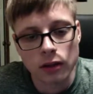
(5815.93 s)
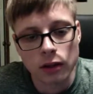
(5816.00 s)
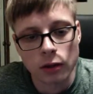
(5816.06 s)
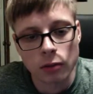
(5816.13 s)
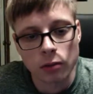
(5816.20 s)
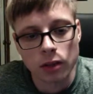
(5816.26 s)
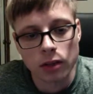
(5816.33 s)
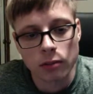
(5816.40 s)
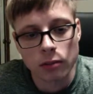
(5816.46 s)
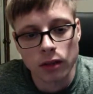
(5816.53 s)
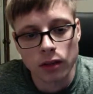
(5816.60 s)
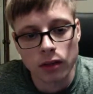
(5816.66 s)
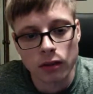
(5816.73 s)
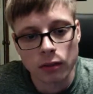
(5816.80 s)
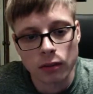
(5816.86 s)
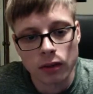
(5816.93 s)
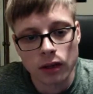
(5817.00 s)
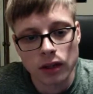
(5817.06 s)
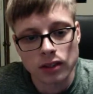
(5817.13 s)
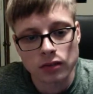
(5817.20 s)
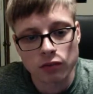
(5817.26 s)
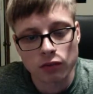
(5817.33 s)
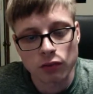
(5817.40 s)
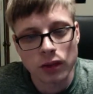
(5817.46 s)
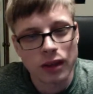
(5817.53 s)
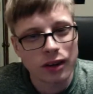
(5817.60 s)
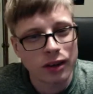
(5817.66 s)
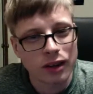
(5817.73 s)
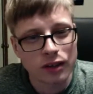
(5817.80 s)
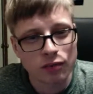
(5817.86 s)
But it's real.
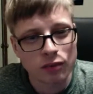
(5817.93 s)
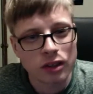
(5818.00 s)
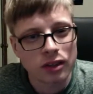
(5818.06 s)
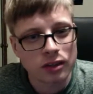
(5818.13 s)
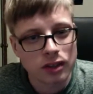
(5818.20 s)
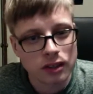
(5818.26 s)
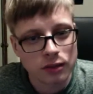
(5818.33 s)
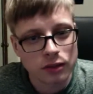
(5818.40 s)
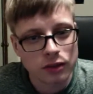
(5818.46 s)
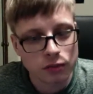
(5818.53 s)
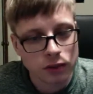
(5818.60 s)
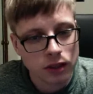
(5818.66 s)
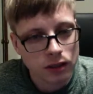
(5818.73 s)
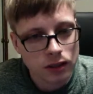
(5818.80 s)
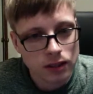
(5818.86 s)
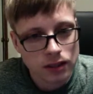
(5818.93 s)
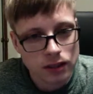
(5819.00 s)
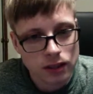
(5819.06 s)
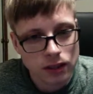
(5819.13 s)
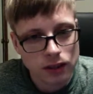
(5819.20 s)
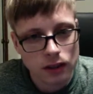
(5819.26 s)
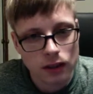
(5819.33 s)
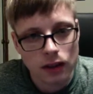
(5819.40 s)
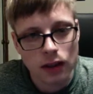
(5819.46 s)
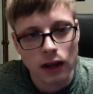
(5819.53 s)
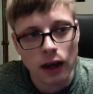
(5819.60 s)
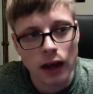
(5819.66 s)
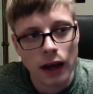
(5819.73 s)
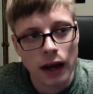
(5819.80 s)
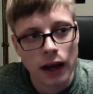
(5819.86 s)
It's realistic,
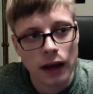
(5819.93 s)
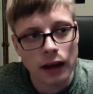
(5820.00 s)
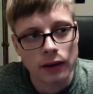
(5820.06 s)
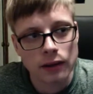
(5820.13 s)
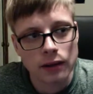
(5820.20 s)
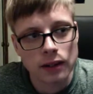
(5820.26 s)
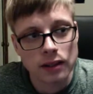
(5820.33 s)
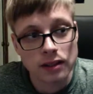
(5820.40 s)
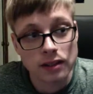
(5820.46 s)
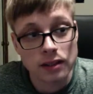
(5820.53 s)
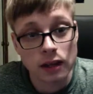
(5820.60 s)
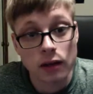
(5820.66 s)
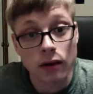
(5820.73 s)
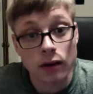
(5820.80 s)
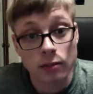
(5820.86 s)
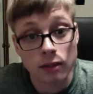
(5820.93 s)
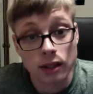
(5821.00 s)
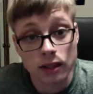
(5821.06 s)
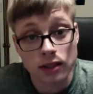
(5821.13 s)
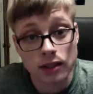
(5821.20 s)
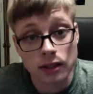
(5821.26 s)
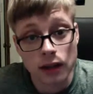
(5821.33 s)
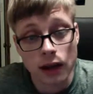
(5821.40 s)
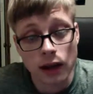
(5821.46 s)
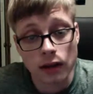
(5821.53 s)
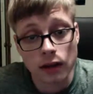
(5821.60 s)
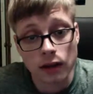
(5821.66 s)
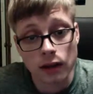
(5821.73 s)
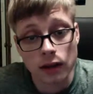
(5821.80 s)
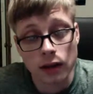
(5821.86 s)
and it's scary because of that.
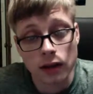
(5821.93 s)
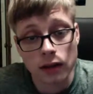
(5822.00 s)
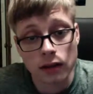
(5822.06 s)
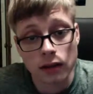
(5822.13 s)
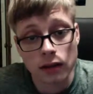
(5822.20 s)
And